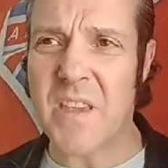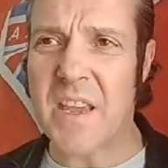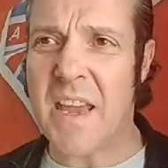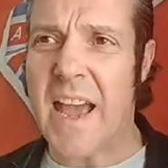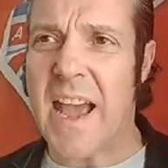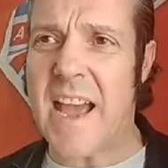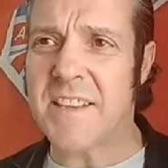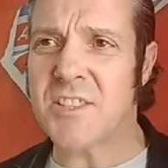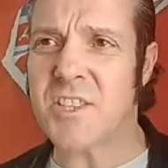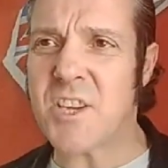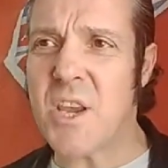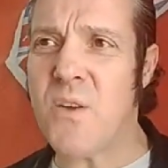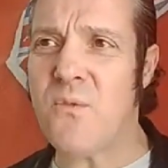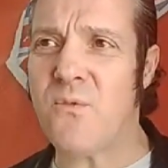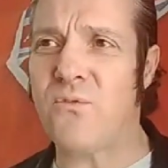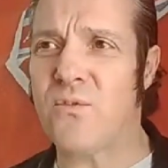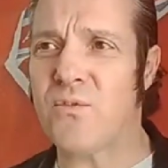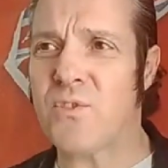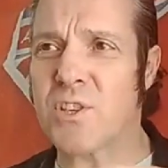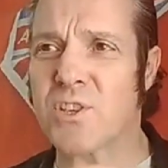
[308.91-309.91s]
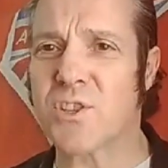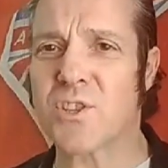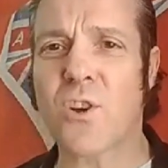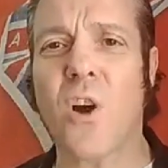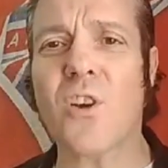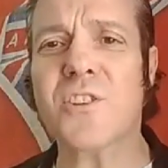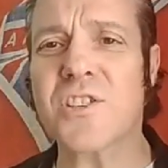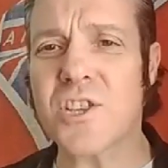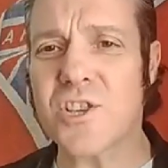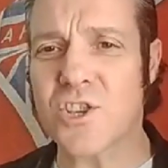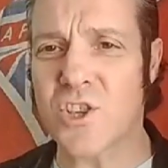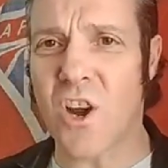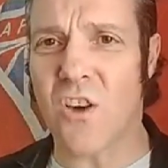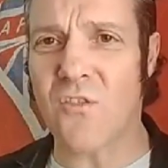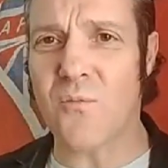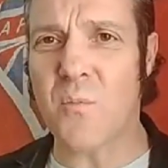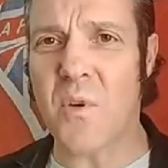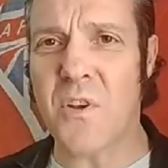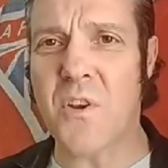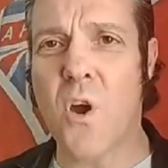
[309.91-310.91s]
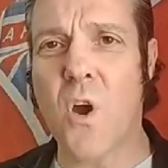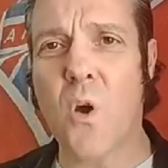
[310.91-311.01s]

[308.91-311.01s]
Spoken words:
as if the Scottish government